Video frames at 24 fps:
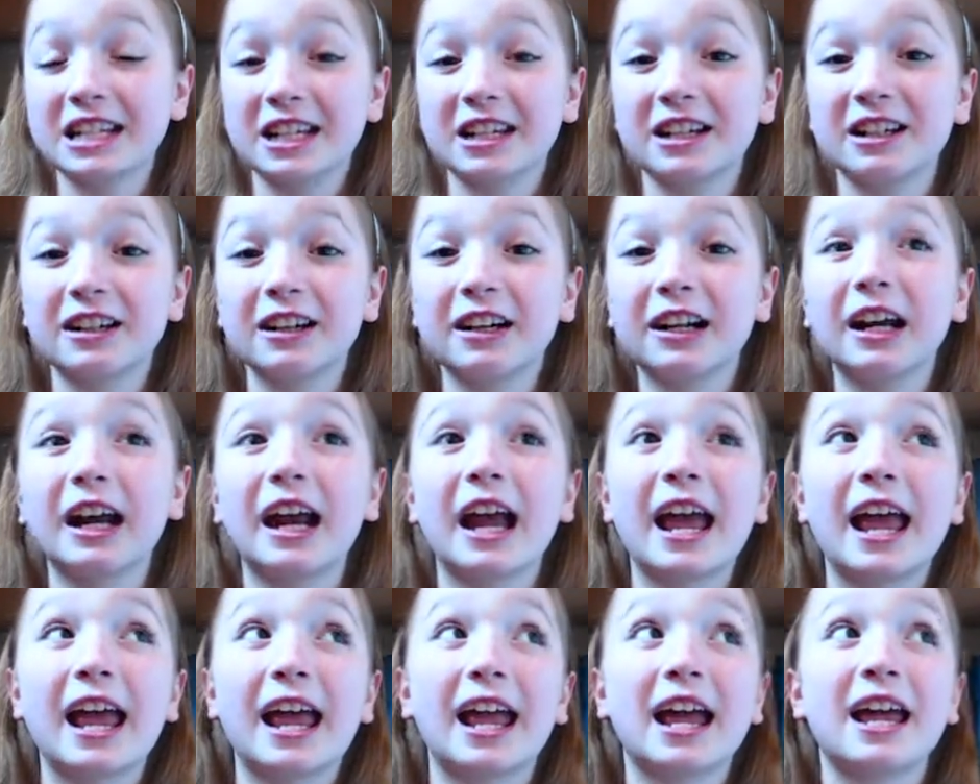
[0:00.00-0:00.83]
year,
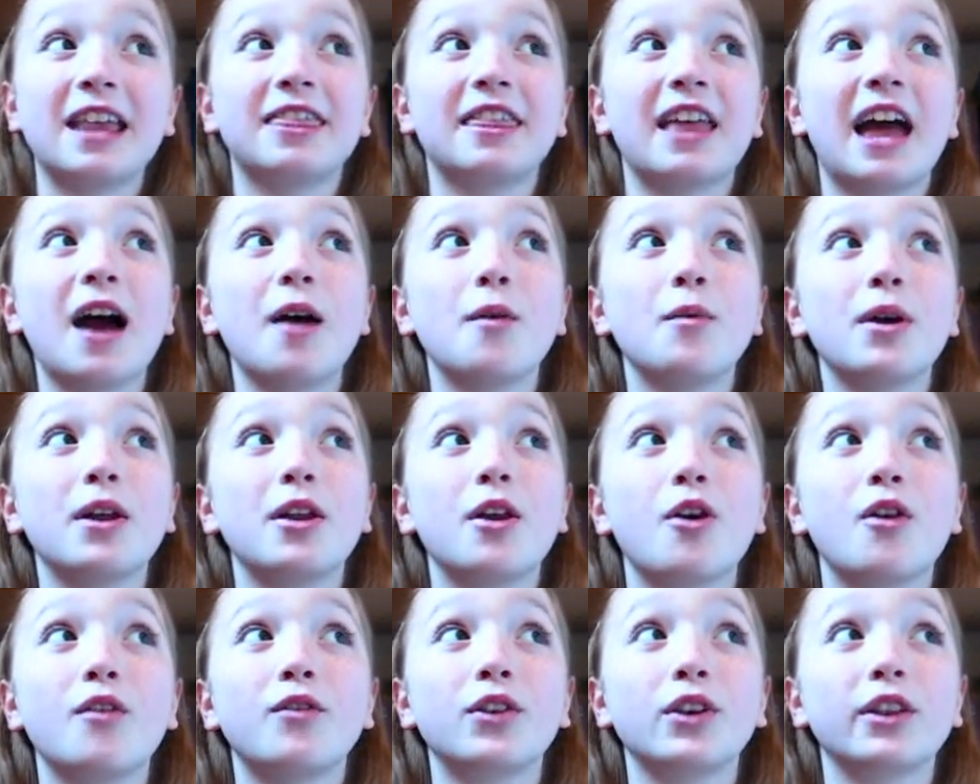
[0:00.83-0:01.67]
and that went
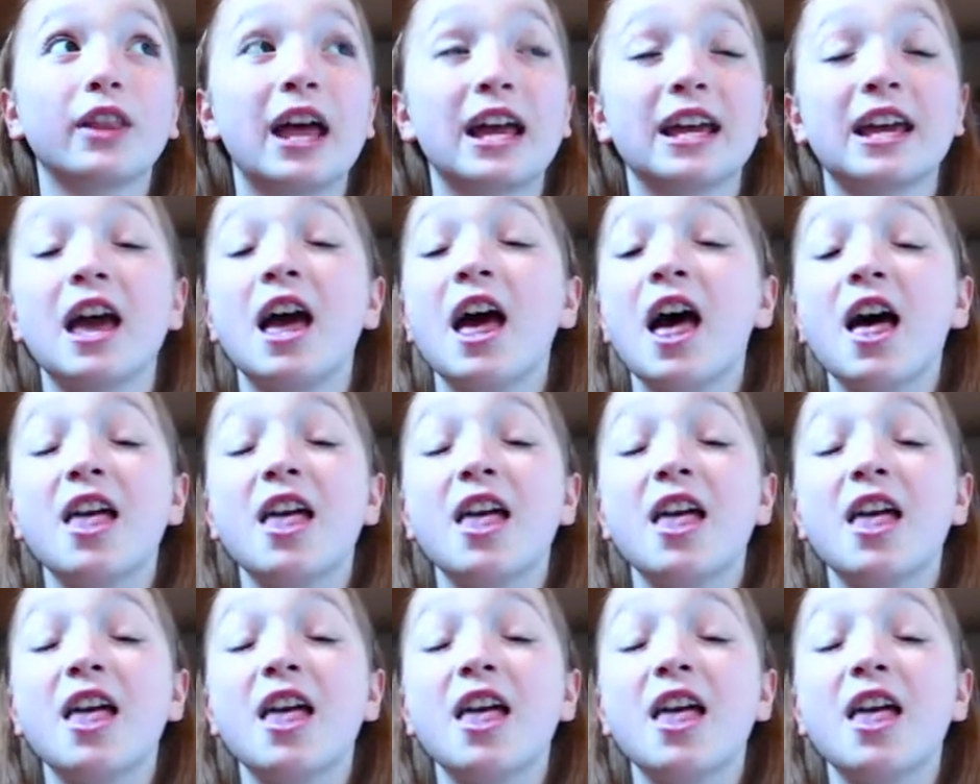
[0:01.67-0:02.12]
over, like,